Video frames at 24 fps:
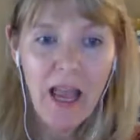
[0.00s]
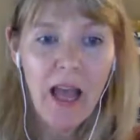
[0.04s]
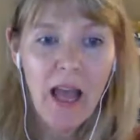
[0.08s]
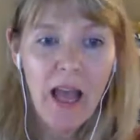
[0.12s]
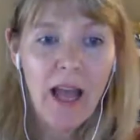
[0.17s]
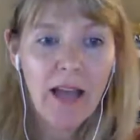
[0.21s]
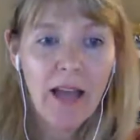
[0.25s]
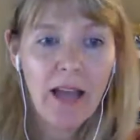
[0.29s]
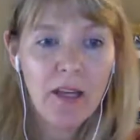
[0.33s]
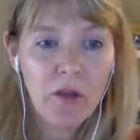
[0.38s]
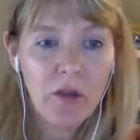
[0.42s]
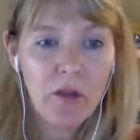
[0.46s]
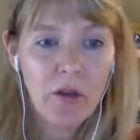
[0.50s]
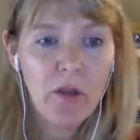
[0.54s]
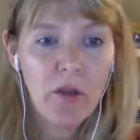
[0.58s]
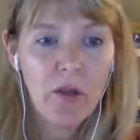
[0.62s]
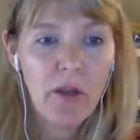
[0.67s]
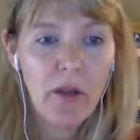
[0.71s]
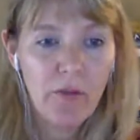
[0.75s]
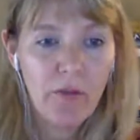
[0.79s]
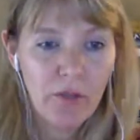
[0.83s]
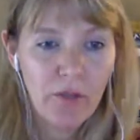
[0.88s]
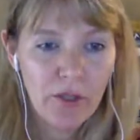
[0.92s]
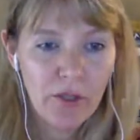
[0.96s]
I know you
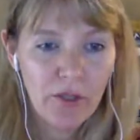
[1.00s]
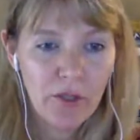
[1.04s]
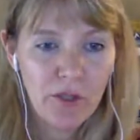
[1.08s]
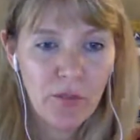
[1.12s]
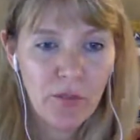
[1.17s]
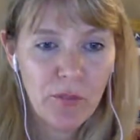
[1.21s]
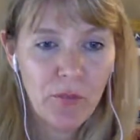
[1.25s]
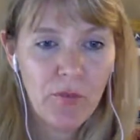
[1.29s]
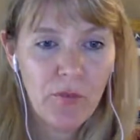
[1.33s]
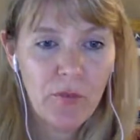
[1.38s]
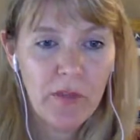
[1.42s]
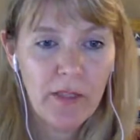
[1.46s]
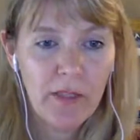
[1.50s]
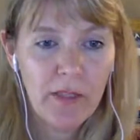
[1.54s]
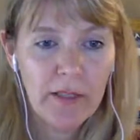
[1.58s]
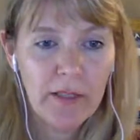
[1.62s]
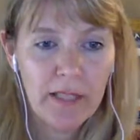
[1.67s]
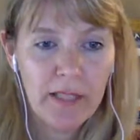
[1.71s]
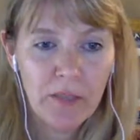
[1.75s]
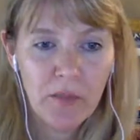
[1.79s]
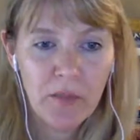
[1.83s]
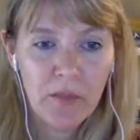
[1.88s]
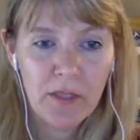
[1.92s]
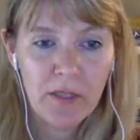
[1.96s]
have research to prove that
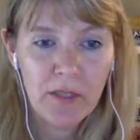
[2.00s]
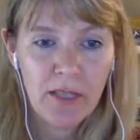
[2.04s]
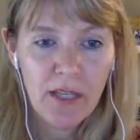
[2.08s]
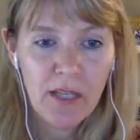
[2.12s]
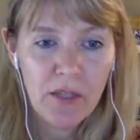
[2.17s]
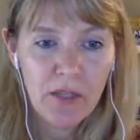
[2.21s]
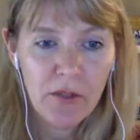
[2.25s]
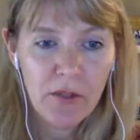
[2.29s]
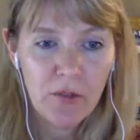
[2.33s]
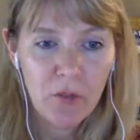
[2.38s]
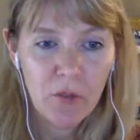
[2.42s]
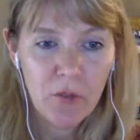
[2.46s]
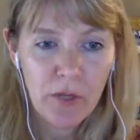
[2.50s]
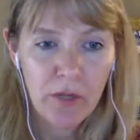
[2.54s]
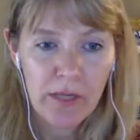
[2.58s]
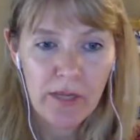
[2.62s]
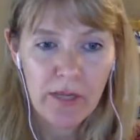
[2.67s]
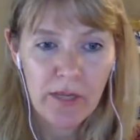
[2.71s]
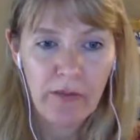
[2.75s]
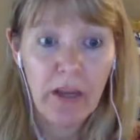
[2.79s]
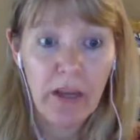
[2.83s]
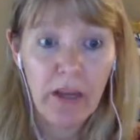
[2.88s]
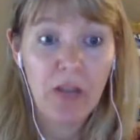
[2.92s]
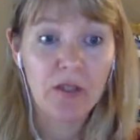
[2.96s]
unless we teach those word
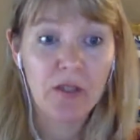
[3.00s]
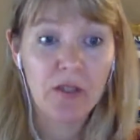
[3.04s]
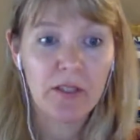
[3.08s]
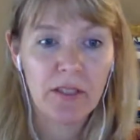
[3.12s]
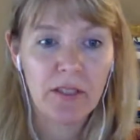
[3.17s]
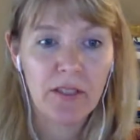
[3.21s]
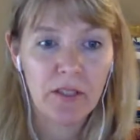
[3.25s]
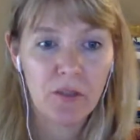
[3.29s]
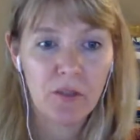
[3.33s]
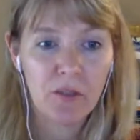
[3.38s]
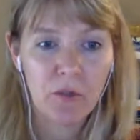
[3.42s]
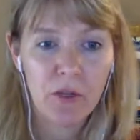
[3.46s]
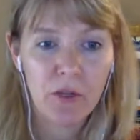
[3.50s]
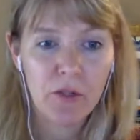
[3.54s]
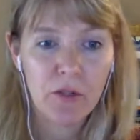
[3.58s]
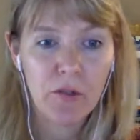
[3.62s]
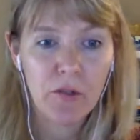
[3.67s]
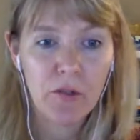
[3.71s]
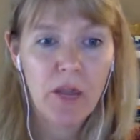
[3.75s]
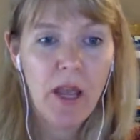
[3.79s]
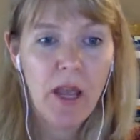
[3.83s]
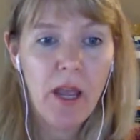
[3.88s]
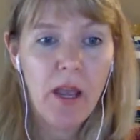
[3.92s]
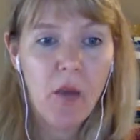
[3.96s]
identification skills, readers
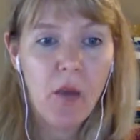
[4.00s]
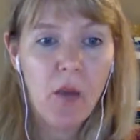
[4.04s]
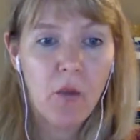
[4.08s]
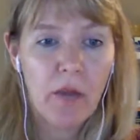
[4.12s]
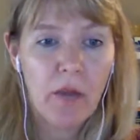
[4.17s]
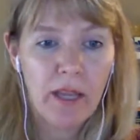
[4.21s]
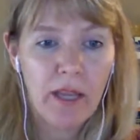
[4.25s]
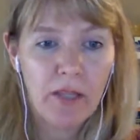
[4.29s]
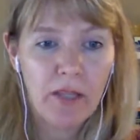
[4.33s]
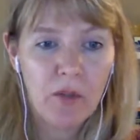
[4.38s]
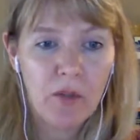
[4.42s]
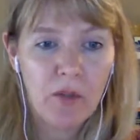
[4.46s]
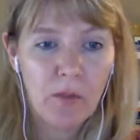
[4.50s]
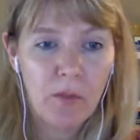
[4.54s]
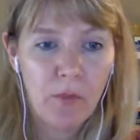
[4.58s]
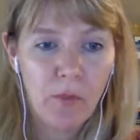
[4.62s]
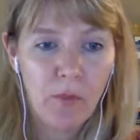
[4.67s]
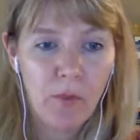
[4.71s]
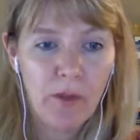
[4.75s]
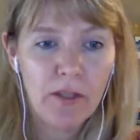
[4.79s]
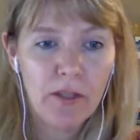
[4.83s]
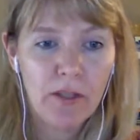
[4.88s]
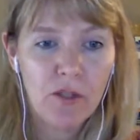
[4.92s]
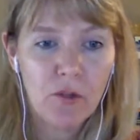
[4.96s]
will get to a
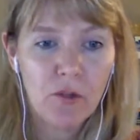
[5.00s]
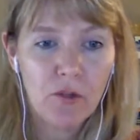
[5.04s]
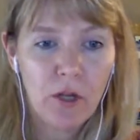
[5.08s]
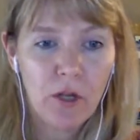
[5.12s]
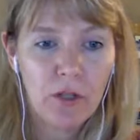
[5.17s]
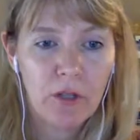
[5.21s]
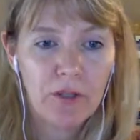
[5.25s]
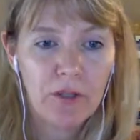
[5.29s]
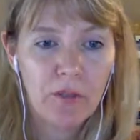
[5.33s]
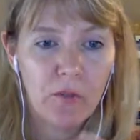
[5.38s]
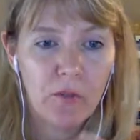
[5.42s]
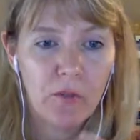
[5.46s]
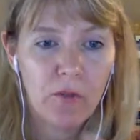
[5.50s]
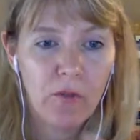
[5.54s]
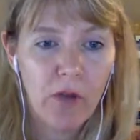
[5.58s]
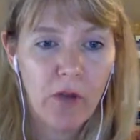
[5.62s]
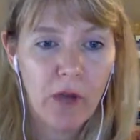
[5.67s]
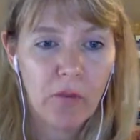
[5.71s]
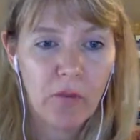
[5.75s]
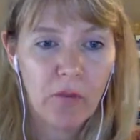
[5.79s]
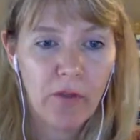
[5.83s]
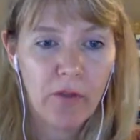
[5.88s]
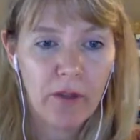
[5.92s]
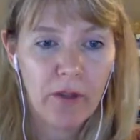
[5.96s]
point and struggle to move on
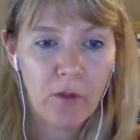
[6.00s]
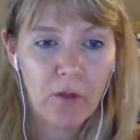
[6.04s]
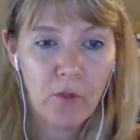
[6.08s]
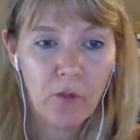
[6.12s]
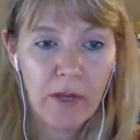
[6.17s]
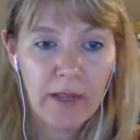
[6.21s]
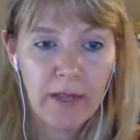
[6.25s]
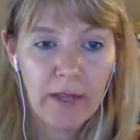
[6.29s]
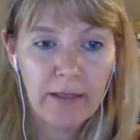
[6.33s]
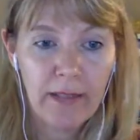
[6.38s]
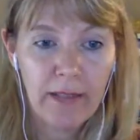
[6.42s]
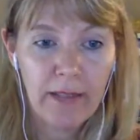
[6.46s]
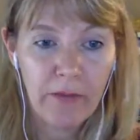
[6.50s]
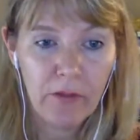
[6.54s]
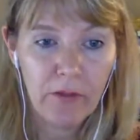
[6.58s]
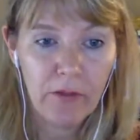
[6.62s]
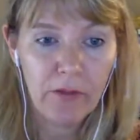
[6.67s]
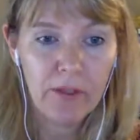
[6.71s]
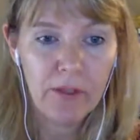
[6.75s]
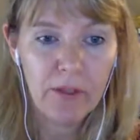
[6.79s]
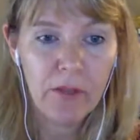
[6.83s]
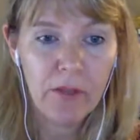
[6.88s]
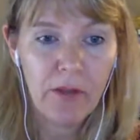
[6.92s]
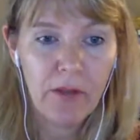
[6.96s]
with their reading level.
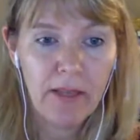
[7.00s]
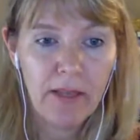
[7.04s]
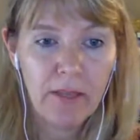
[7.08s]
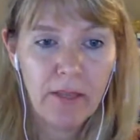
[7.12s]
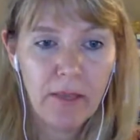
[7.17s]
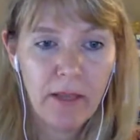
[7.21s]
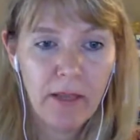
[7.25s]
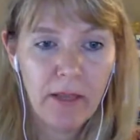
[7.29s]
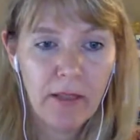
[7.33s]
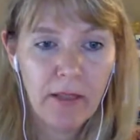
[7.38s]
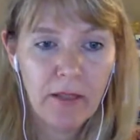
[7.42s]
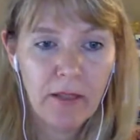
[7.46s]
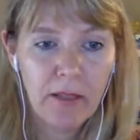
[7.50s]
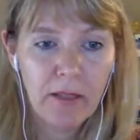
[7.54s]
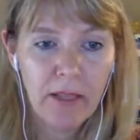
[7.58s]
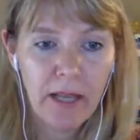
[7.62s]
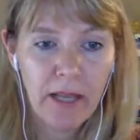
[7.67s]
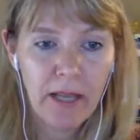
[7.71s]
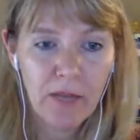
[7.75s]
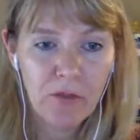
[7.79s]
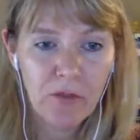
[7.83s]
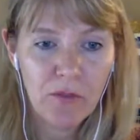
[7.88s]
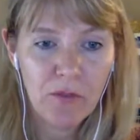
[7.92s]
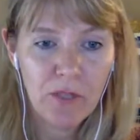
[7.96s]
So I depend on the
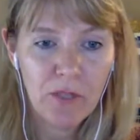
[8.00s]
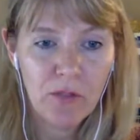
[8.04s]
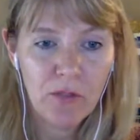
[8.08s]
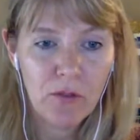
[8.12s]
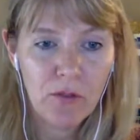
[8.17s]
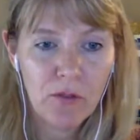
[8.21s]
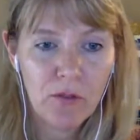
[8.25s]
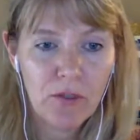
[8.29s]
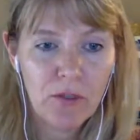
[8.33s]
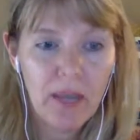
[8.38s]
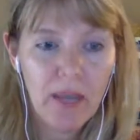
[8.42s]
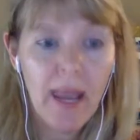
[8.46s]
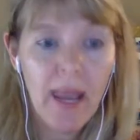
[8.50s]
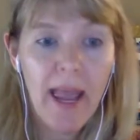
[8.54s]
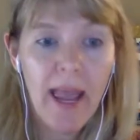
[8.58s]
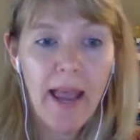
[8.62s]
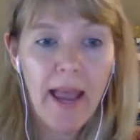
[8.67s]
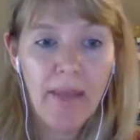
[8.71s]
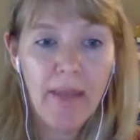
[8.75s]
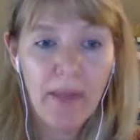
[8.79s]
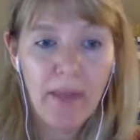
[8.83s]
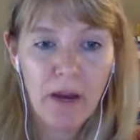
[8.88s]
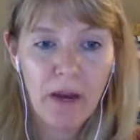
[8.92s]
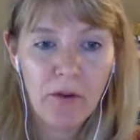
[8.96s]
classroom teachers
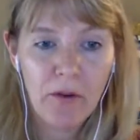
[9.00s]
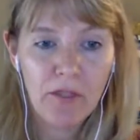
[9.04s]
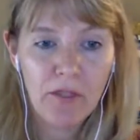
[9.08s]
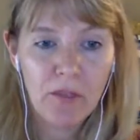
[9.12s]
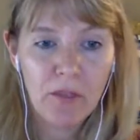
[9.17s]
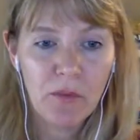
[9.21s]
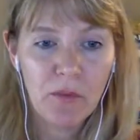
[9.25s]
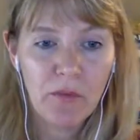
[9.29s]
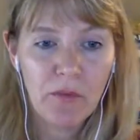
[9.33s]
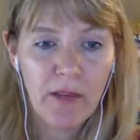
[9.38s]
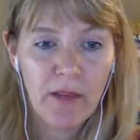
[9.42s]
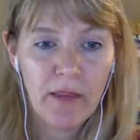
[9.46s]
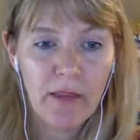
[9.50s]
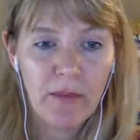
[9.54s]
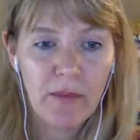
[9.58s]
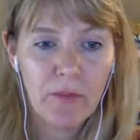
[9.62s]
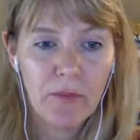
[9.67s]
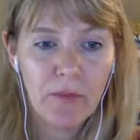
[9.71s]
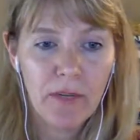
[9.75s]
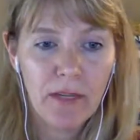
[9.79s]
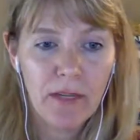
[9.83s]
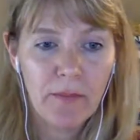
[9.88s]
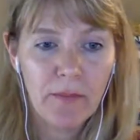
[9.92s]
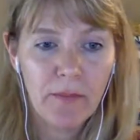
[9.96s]
and parents to provide the
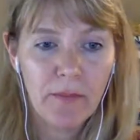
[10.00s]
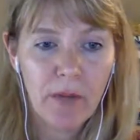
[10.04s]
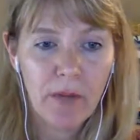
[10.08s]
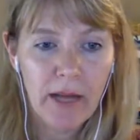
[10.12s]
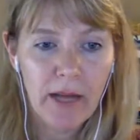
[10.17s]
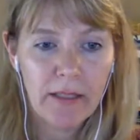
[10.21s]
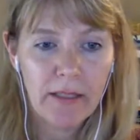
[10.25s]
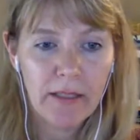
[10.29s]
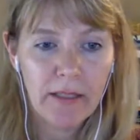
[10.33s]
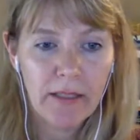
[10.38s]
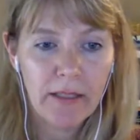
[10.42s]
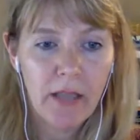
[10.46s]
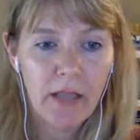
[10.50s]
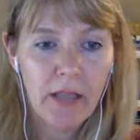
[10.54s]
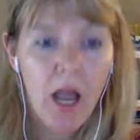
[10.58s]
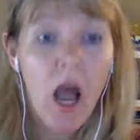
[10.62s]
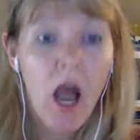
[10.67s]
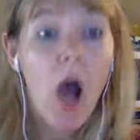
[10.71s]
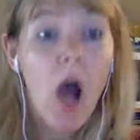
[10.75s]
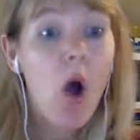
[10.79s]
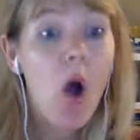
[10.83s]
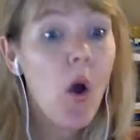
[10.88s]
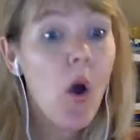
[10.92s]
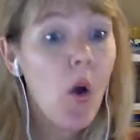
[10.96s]
reading practice.
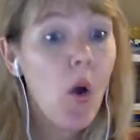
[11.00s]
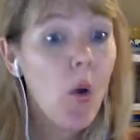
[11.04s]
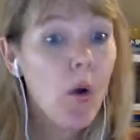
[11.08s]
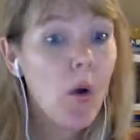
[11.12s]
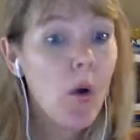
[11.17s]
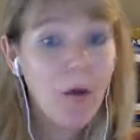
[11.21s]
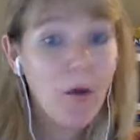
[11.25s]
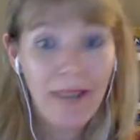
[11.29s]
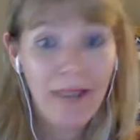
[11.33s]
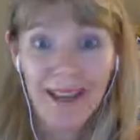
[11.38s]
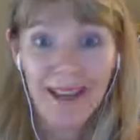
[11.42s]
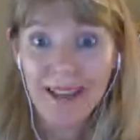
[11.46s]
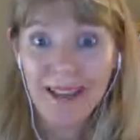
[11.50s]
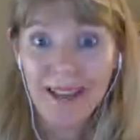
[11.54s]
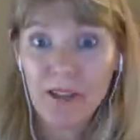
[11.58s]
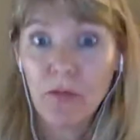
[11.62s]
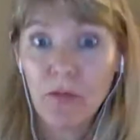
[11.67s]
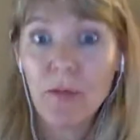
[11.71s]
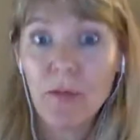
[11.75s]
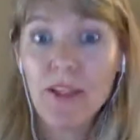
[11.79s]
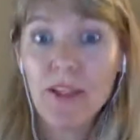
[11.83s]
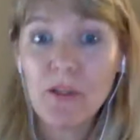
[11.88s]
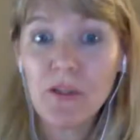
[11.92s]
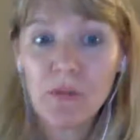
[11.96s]
Oh, okay, so
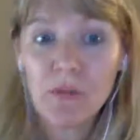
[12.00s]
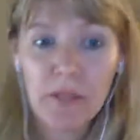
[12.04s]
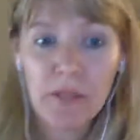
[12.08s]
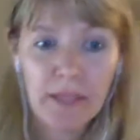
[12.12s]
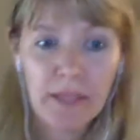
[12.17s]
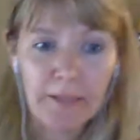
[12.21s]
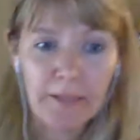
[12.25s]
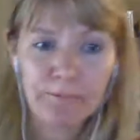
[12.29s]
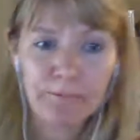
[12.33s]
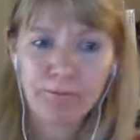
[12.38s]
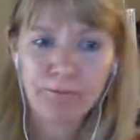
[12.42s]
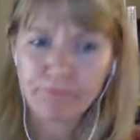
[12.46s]
interesting.